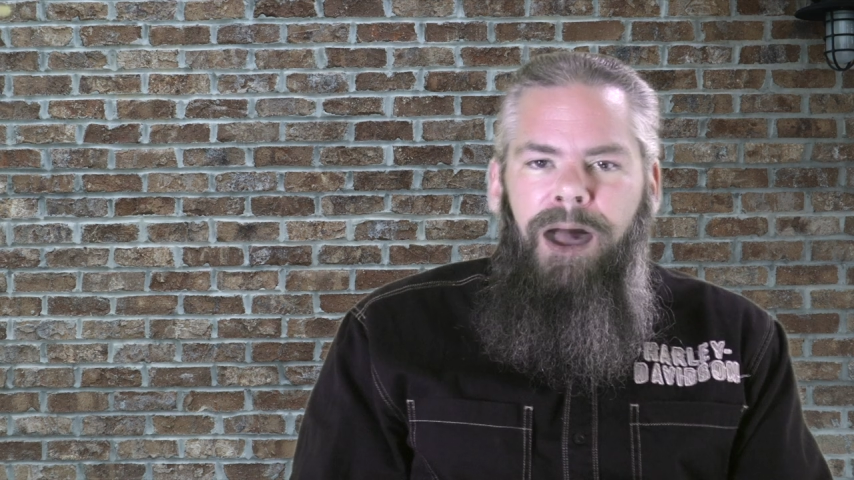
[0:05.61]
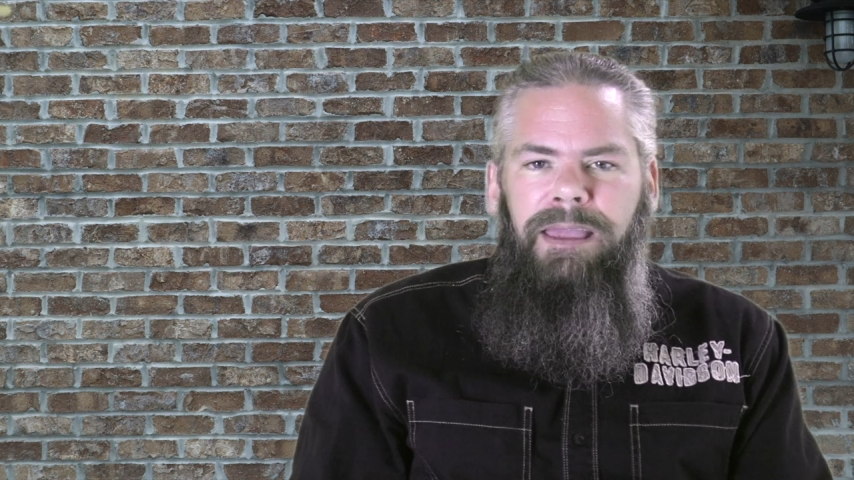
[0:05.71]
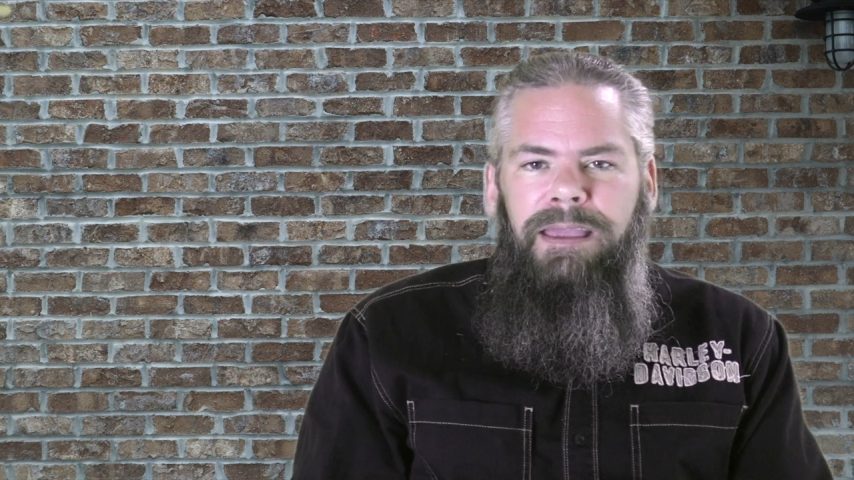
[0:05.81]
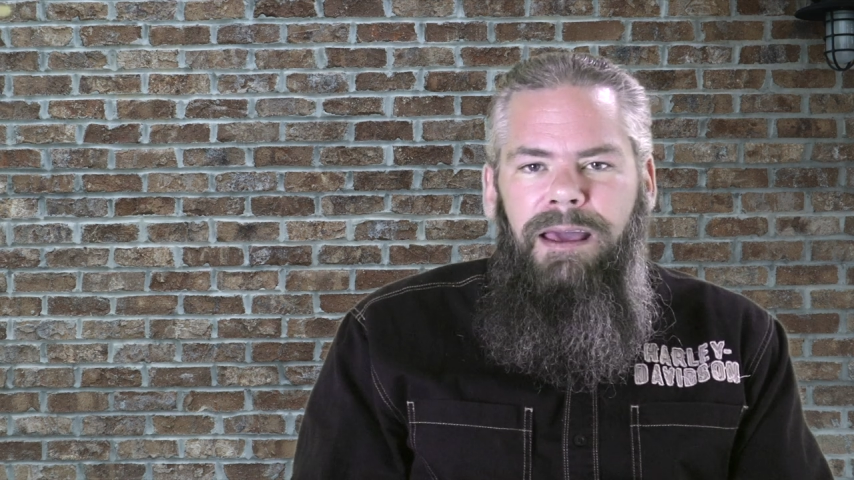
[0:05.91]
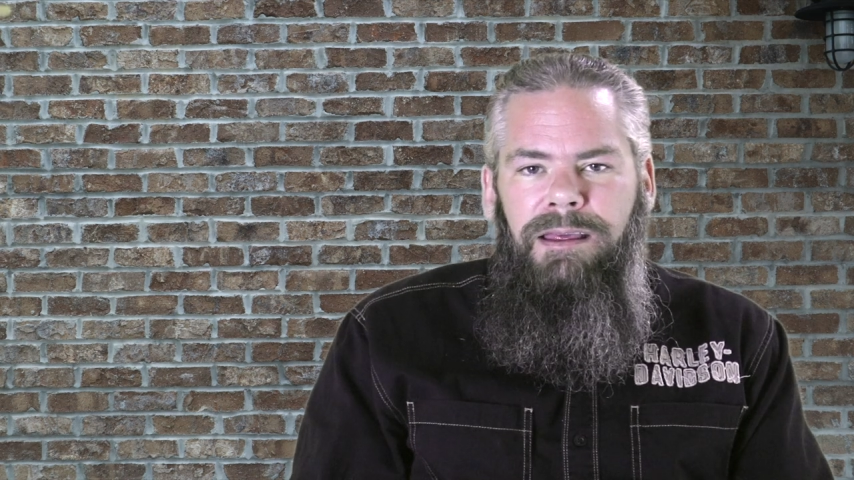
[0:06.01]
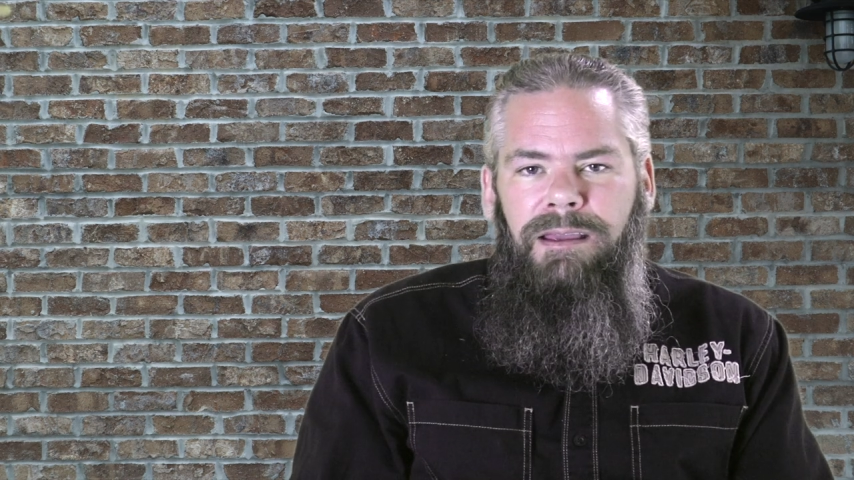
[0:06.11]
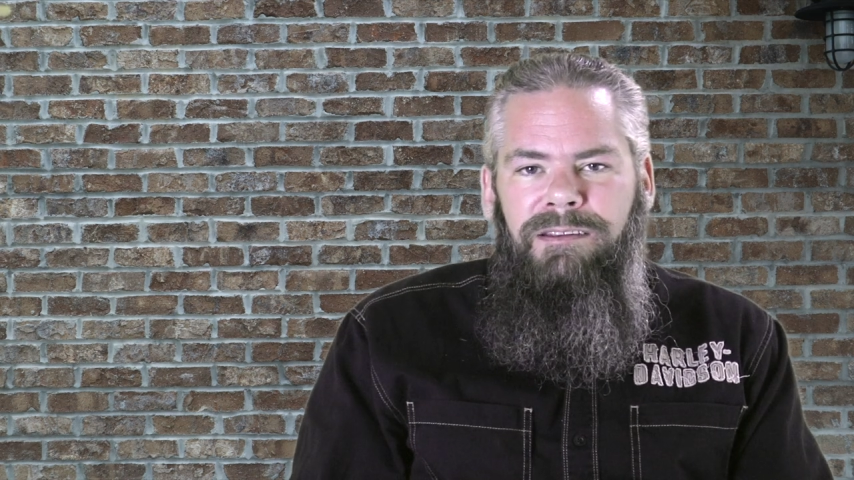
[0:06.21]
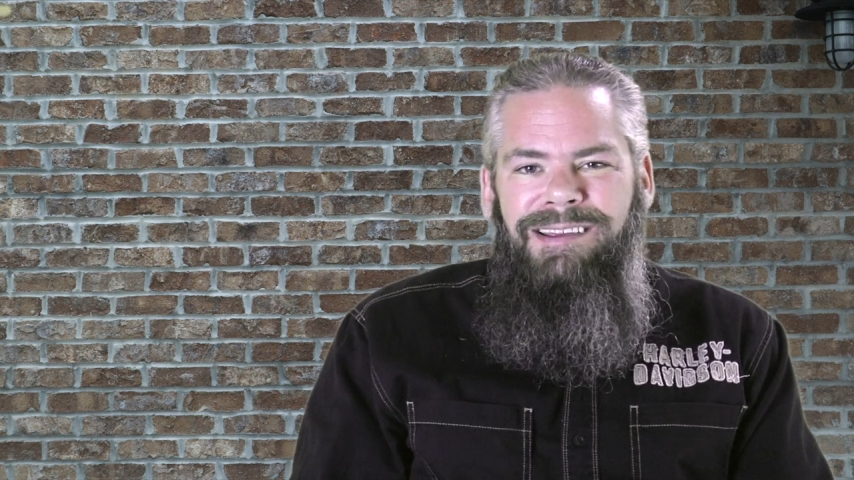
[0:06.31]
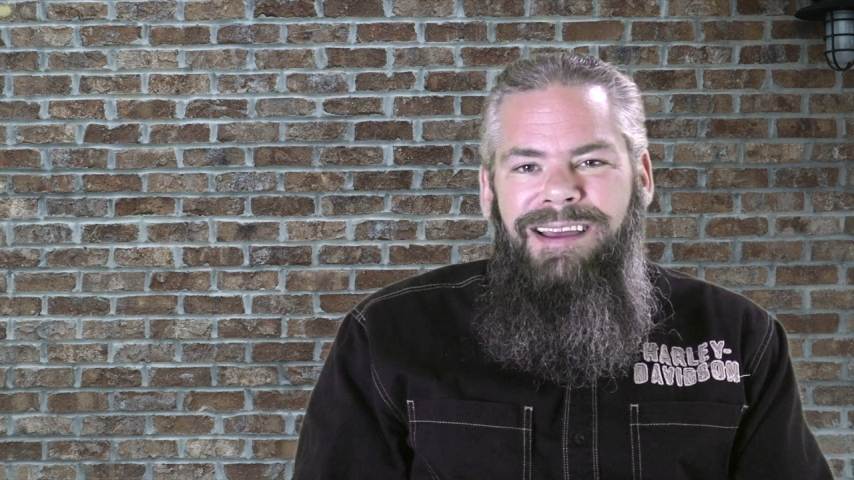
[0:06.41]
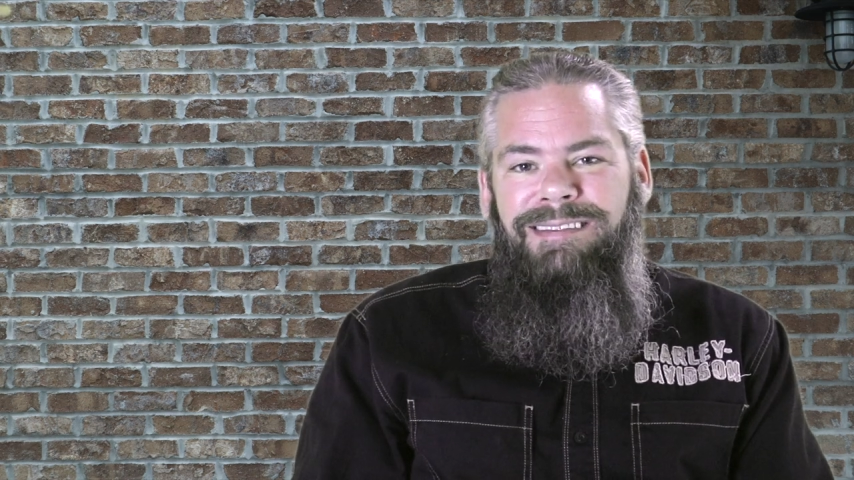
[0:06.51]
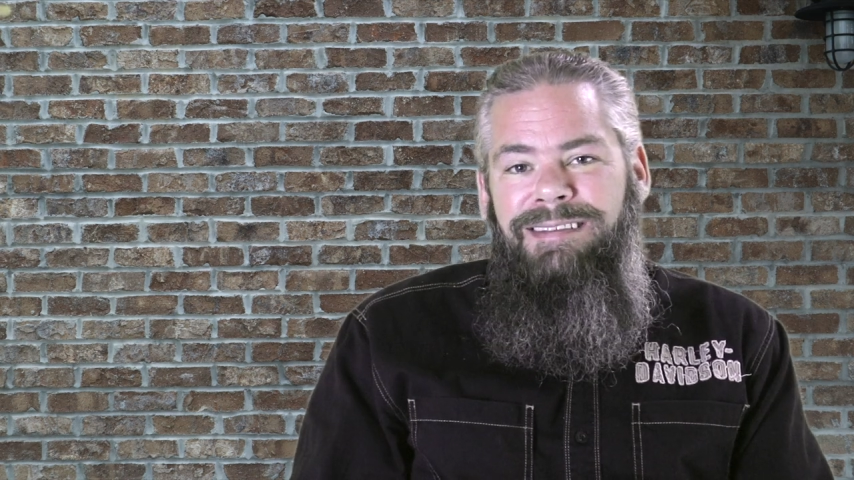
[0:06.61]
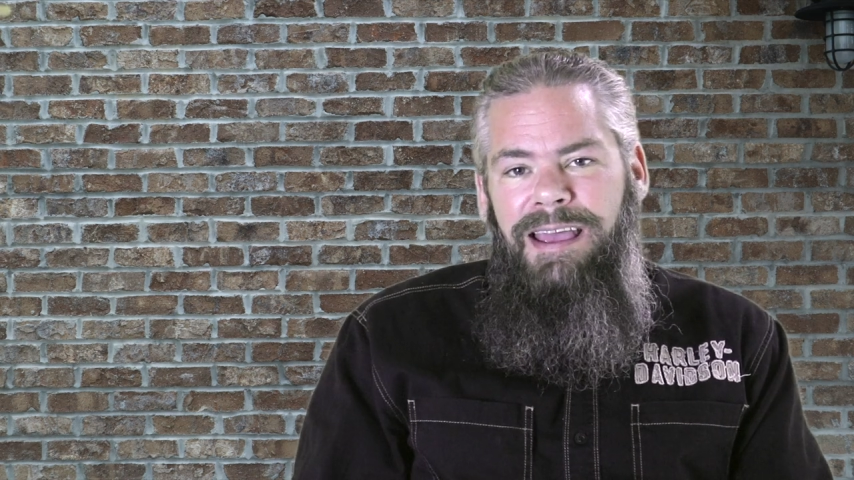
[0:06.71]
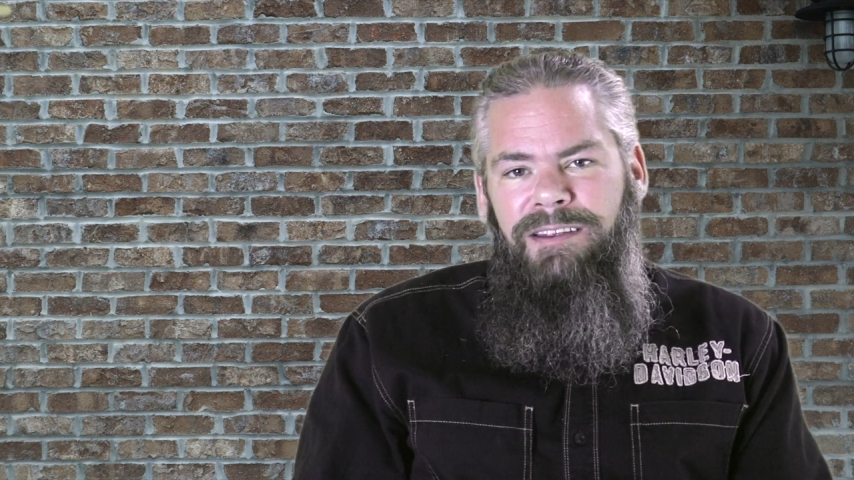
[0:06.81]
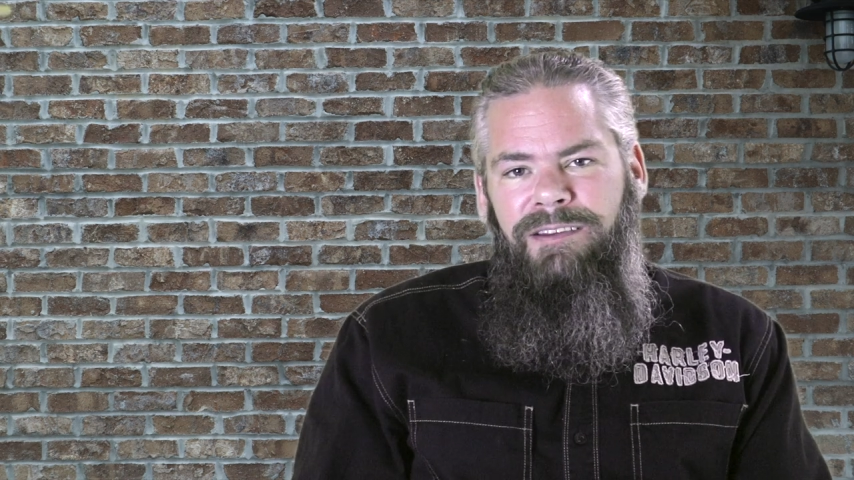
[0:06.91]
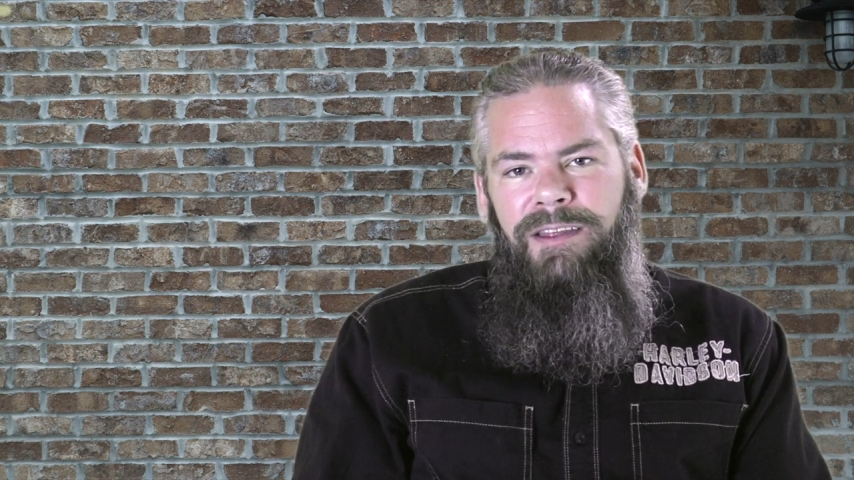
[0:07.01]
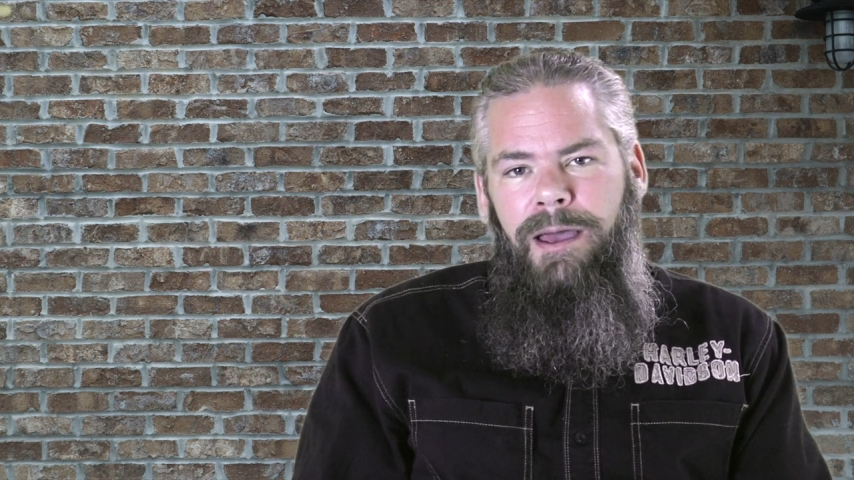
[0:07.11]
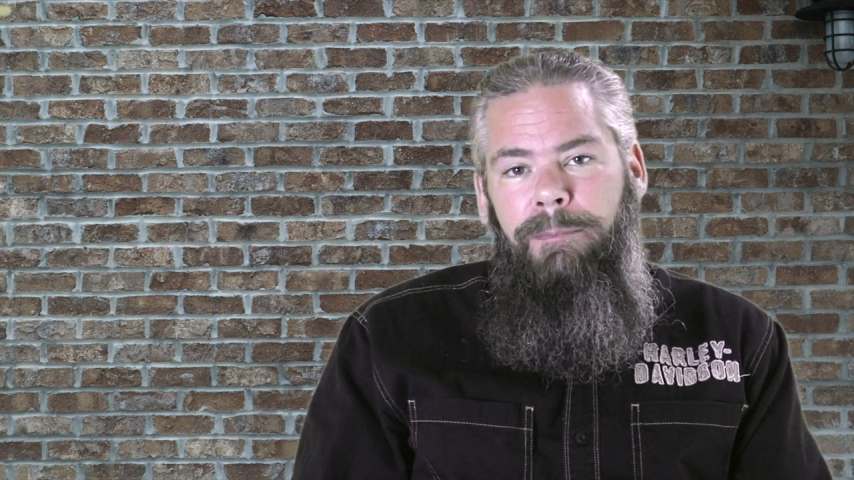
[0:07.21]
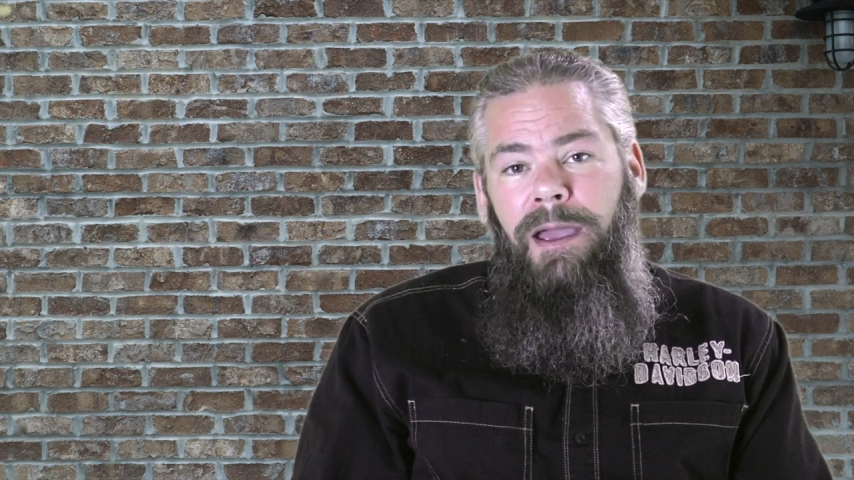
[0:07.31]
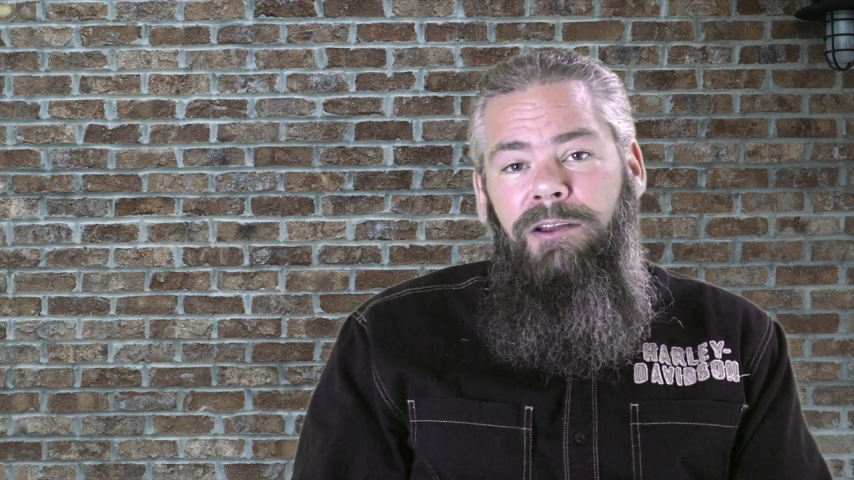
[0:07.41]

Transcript: I get inks, test them,